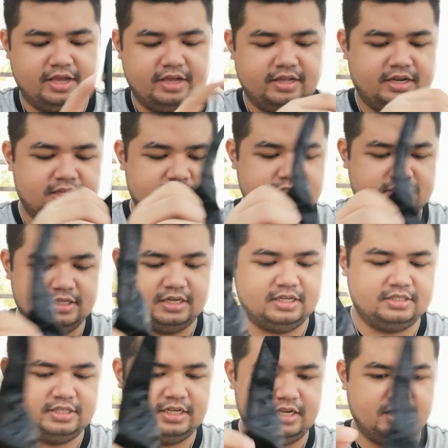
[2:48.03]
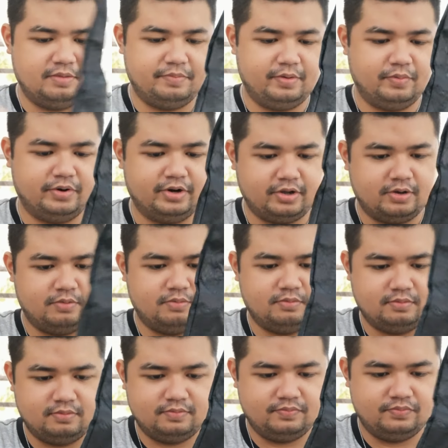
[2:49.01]
and it's not telling me where to
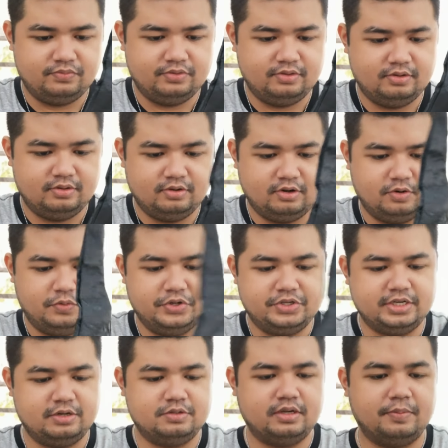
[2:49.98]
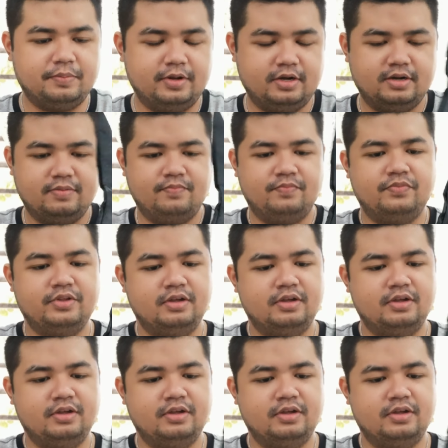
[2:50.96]
go. Or which house I'm on.